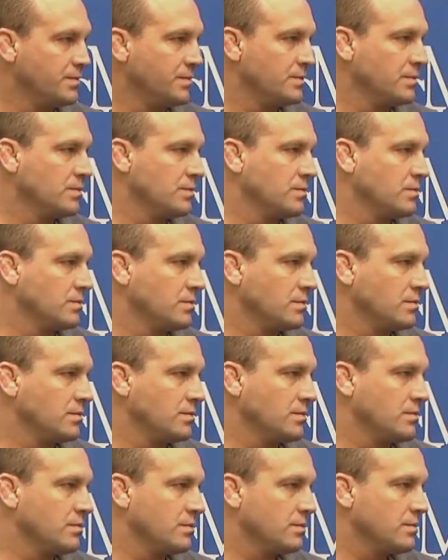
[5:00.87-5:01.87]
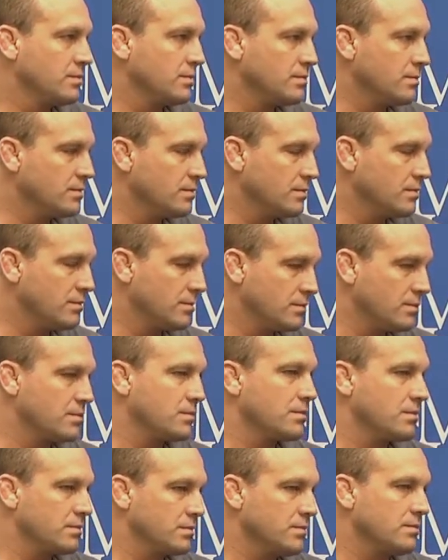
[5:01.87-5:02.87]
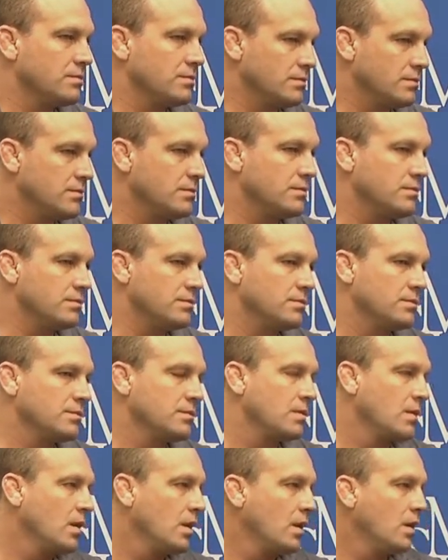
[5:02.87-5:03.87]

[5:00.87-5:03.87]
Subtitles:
(not speaking)